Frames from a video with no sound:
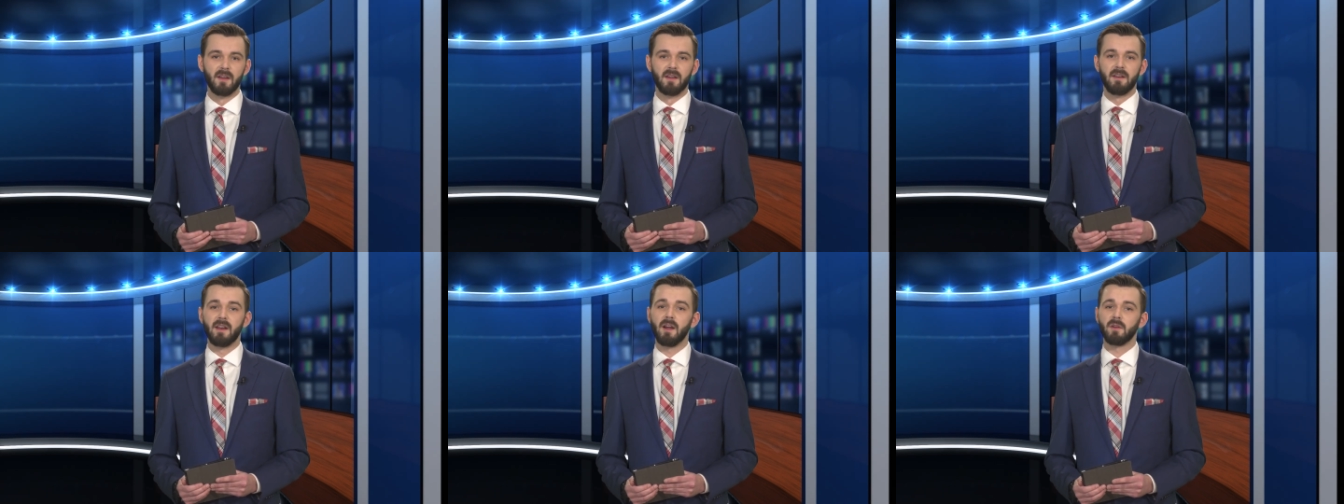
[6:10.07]

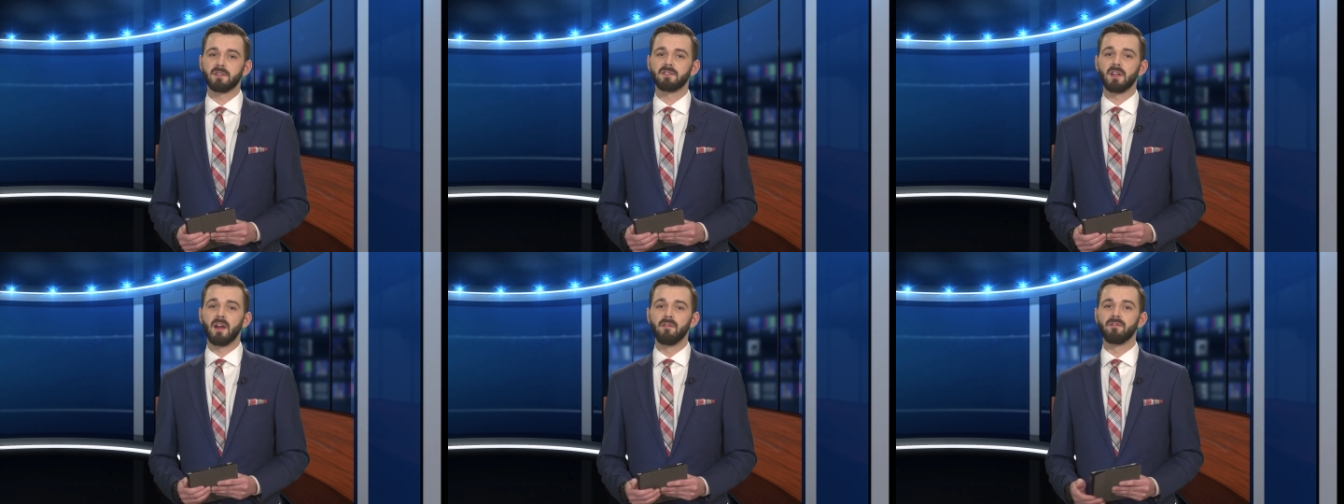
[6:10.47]
Now it's
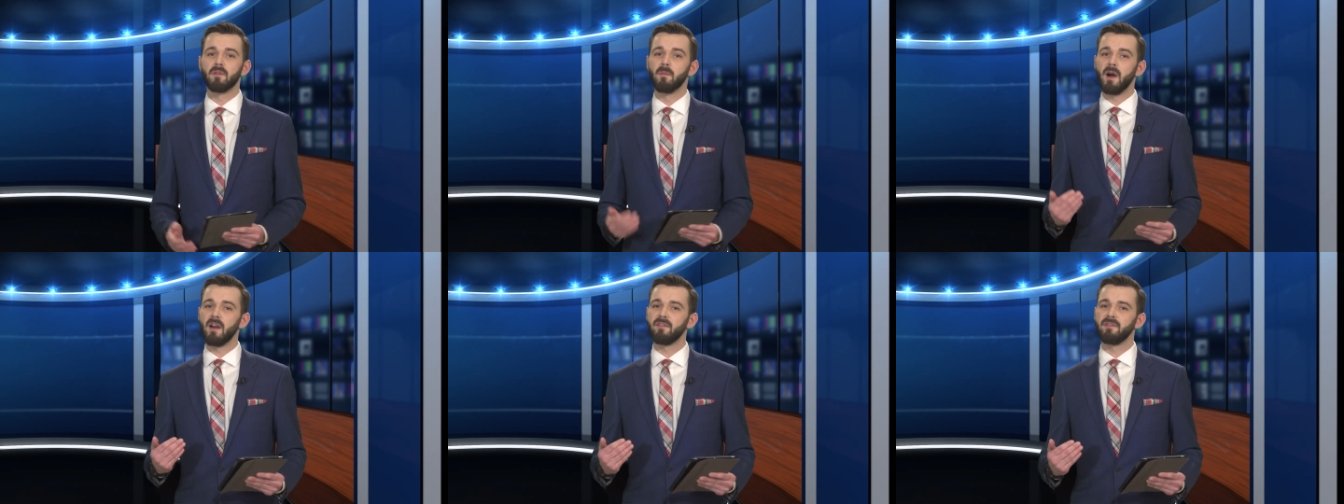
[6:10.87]
time for
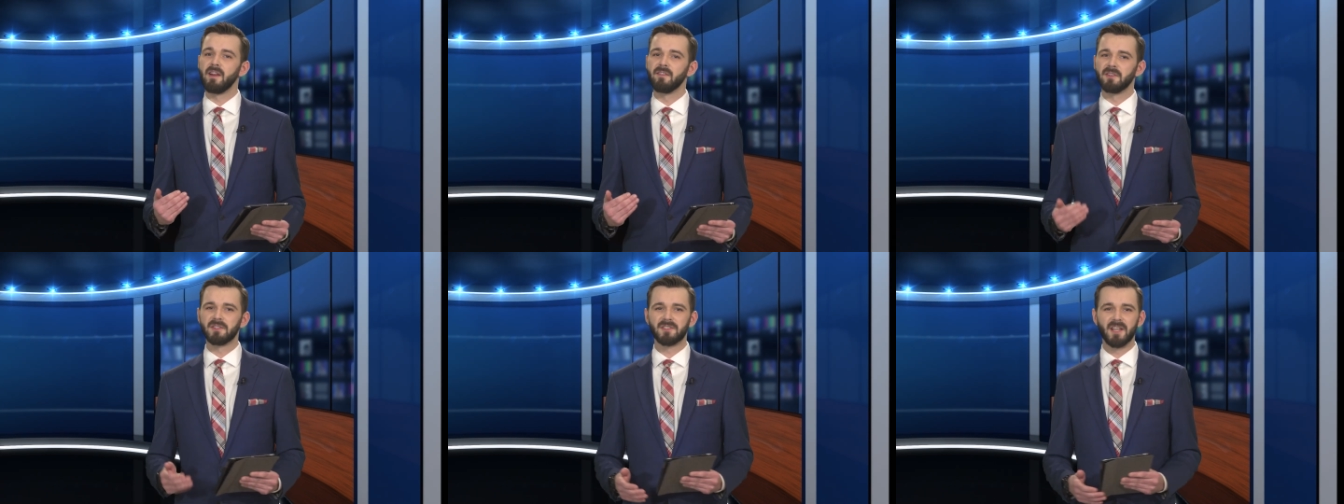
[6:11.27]
my
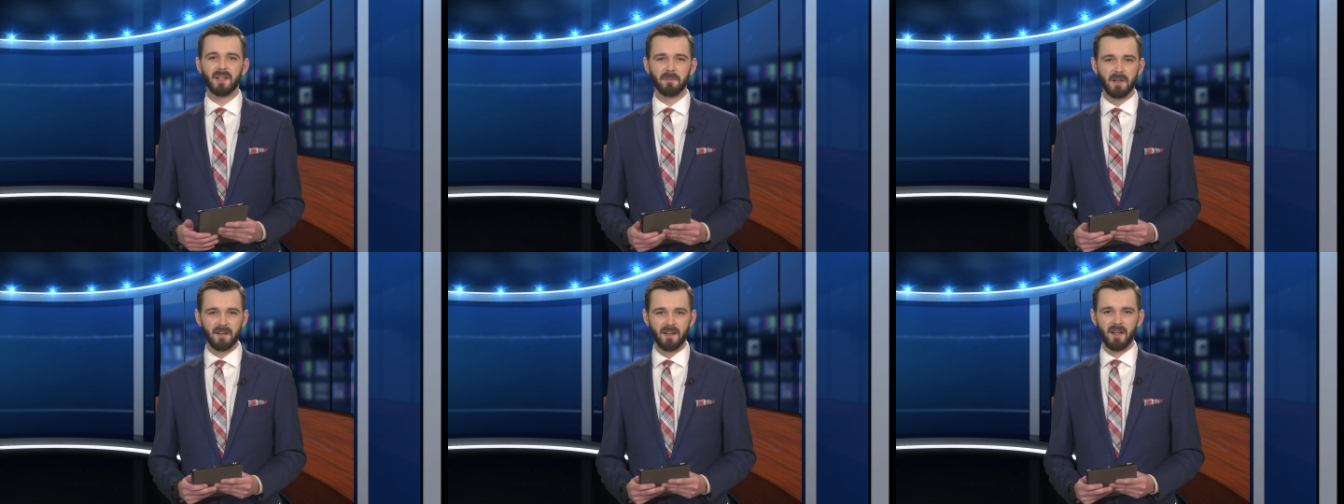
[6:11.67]
favorite
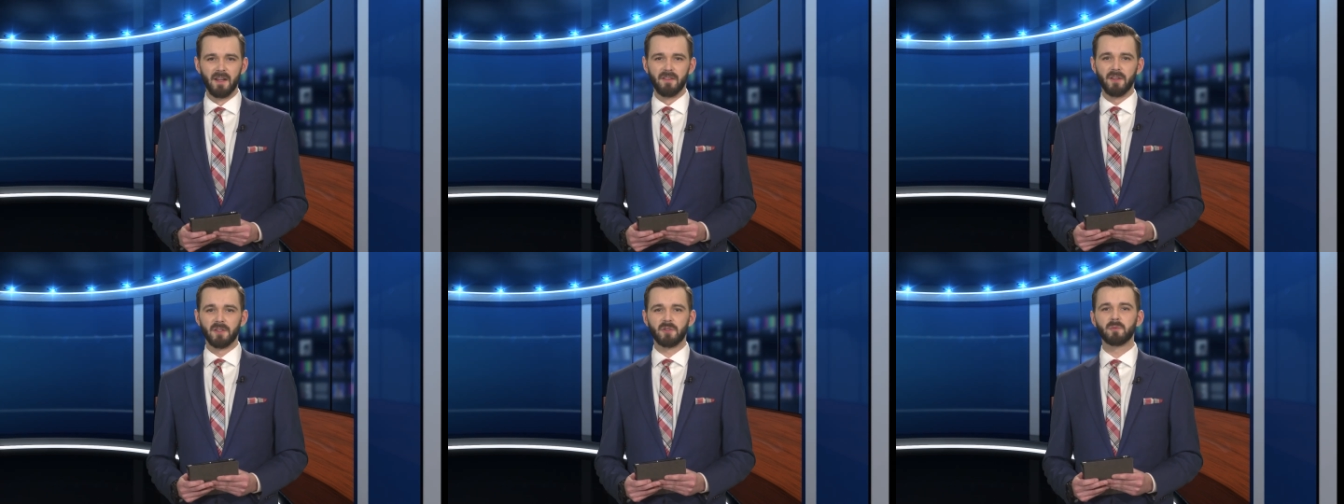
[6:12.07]
segment,
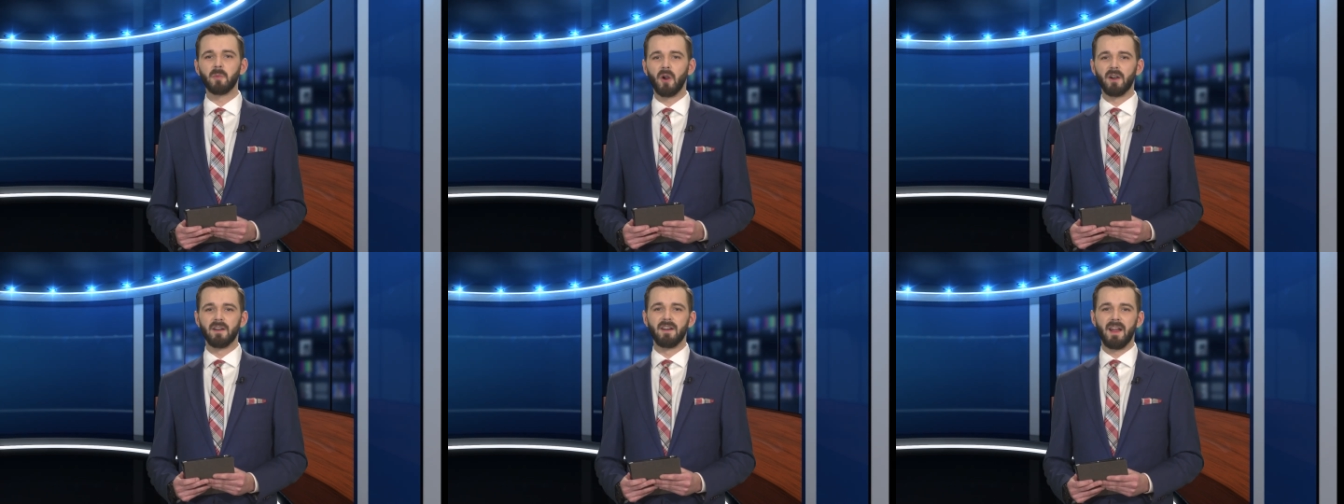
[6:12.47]
the
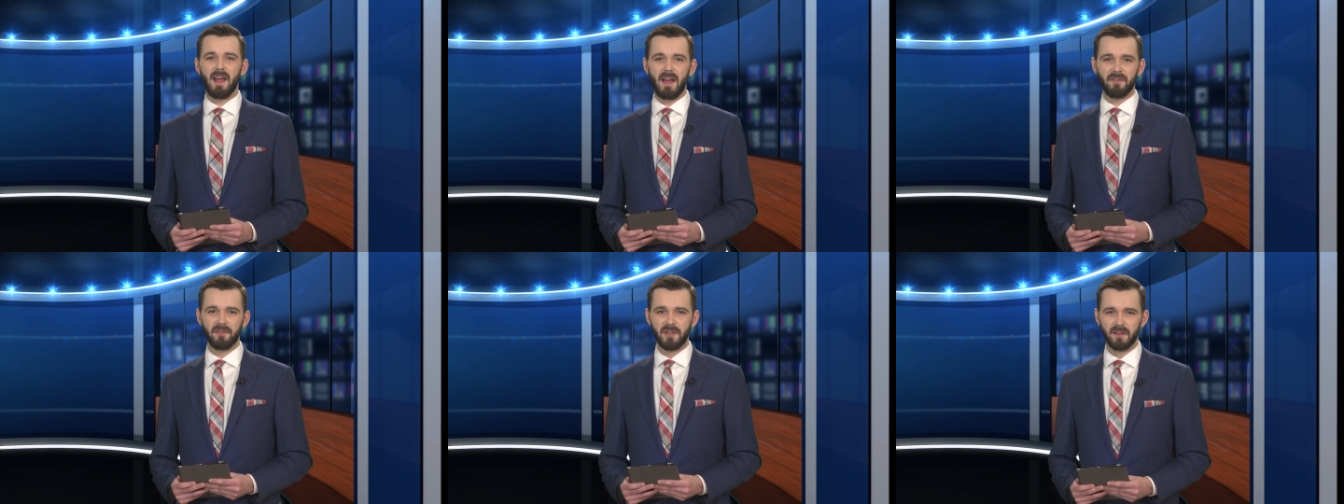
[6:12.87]
Spartan
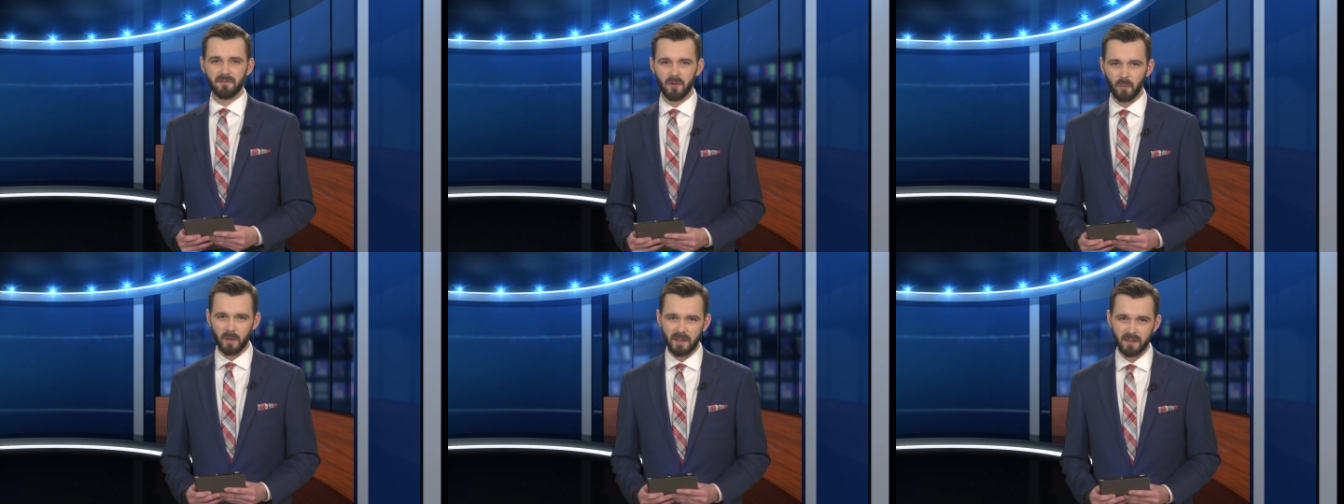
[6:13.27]
Athlete of
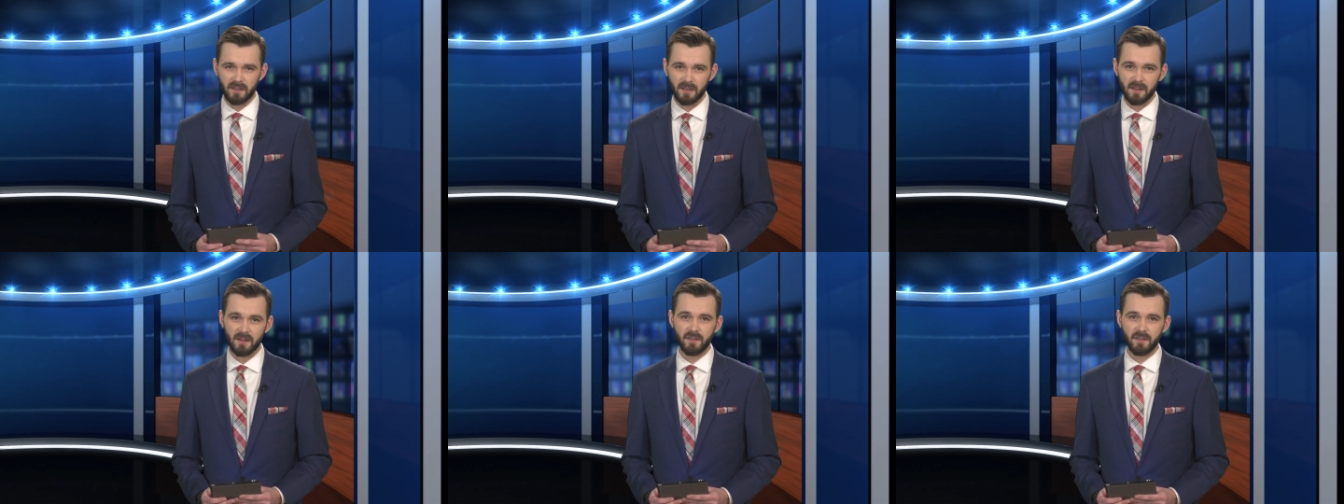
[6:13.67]
the Week.